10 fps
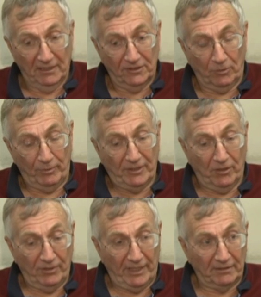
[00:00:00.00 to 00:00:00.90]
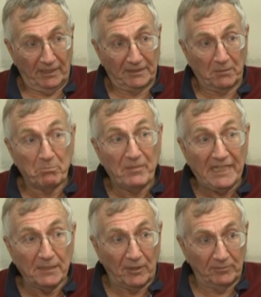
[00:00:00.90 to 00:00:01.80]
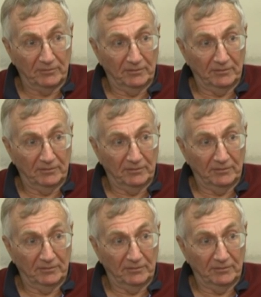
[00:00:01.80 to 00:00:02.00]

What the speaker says: So we know that at the minimum,